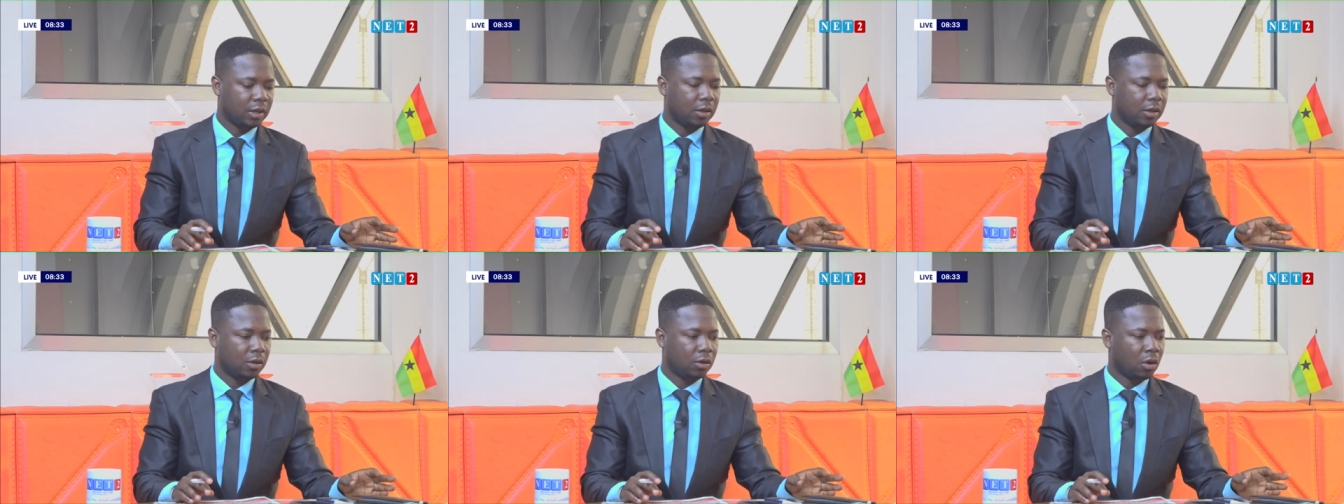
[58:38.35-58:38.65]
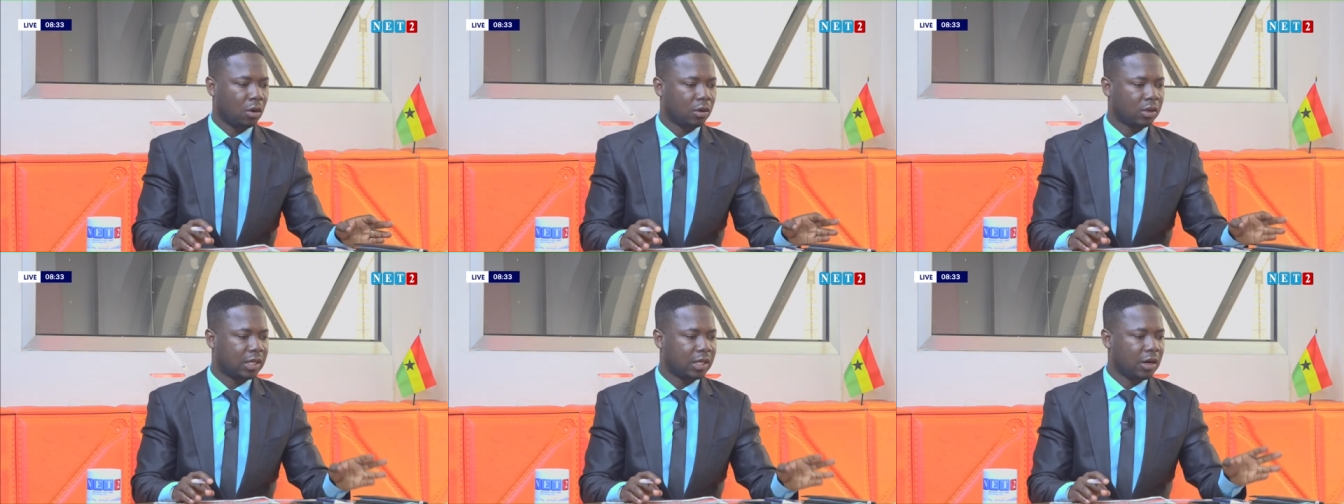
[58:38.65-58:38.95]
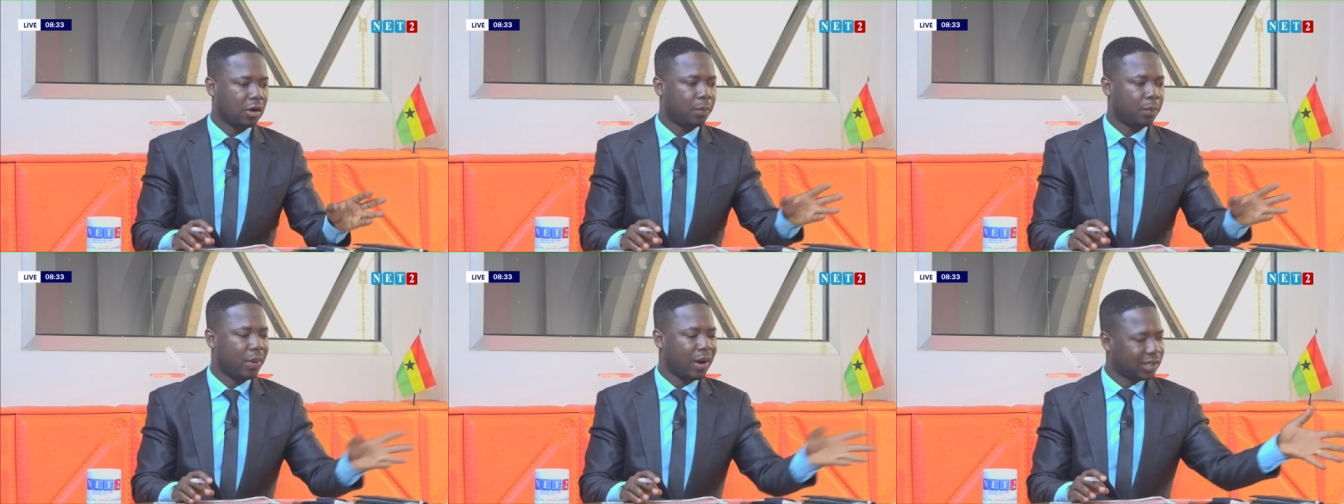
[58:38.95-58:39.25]

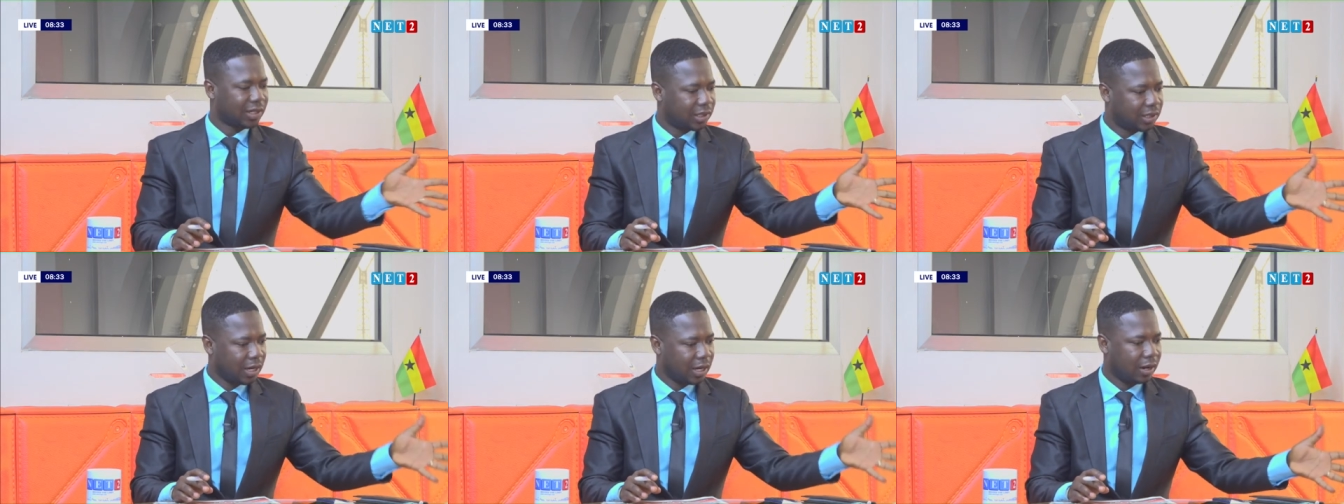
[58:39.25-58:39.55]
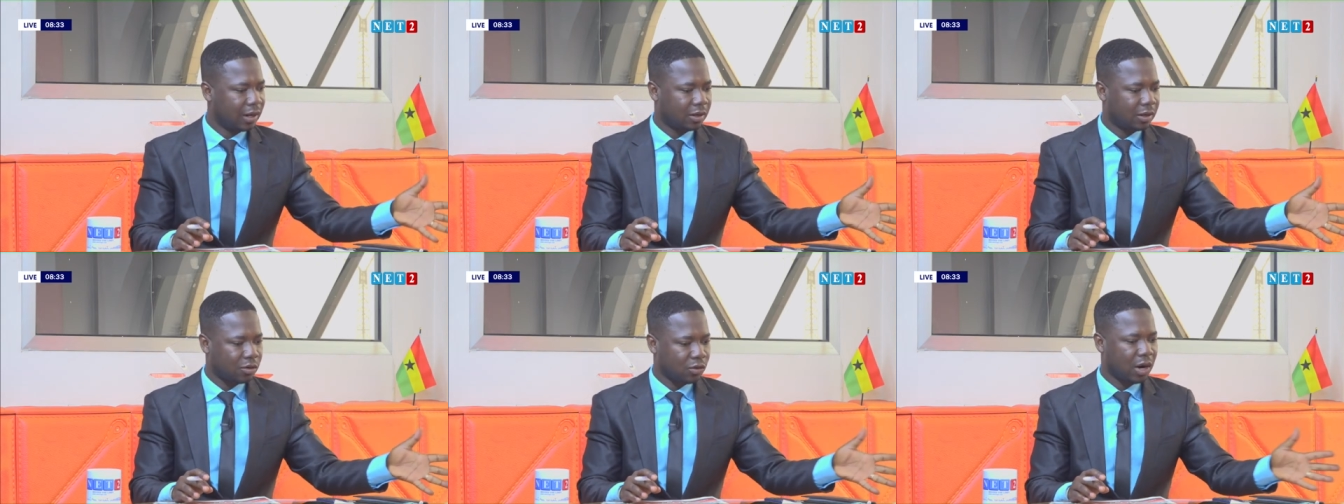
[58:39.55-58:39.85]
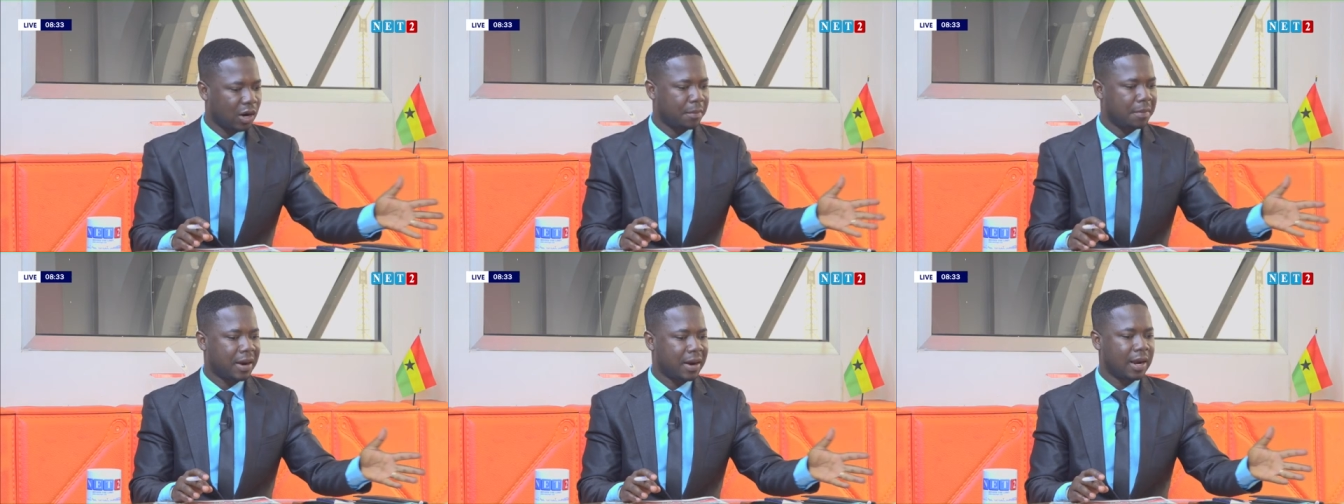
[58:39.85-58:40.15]
lockdown partially cry
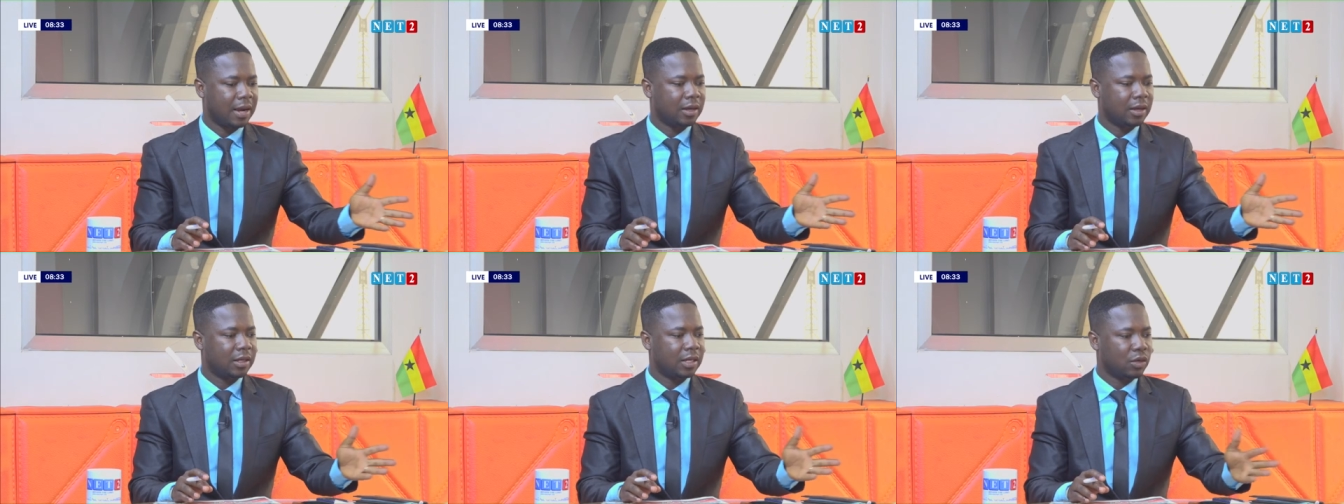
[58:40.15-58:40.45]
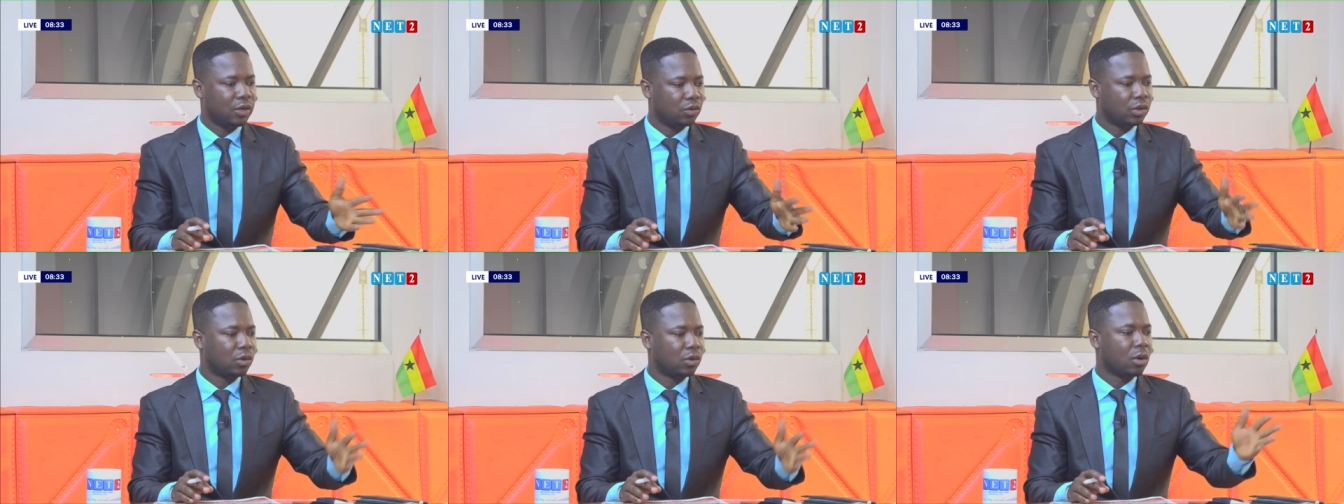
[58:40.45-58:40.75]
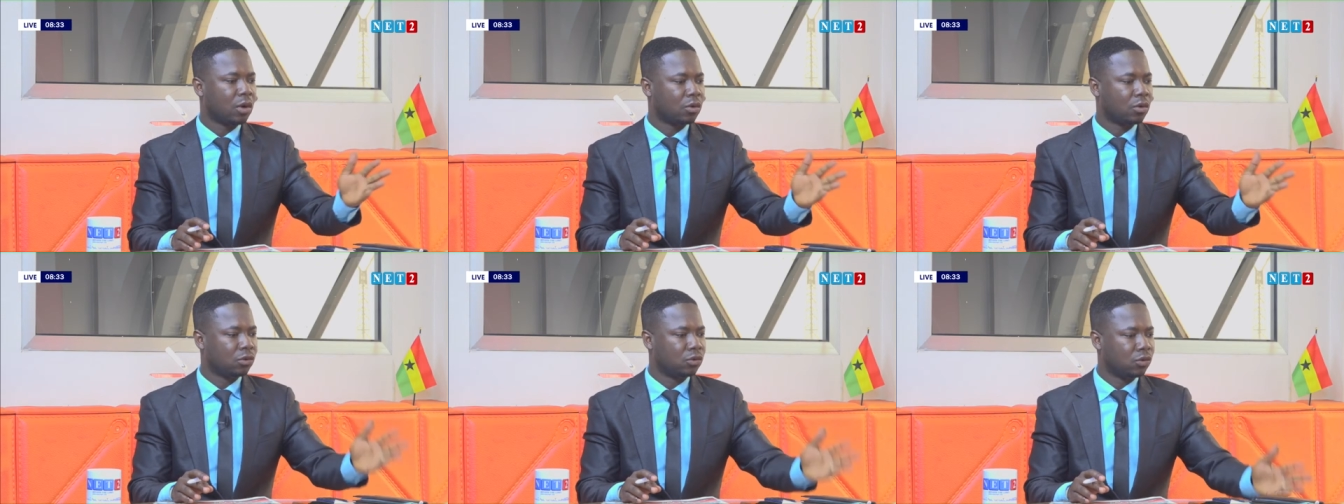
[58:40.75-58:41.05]
by in
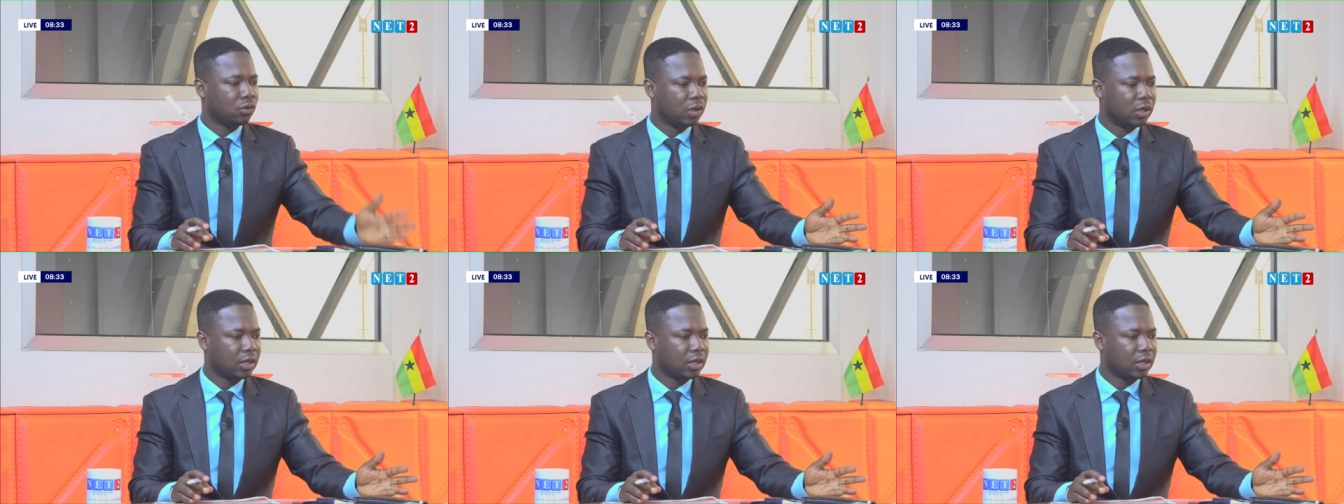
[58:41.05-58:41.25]
Hunikako do.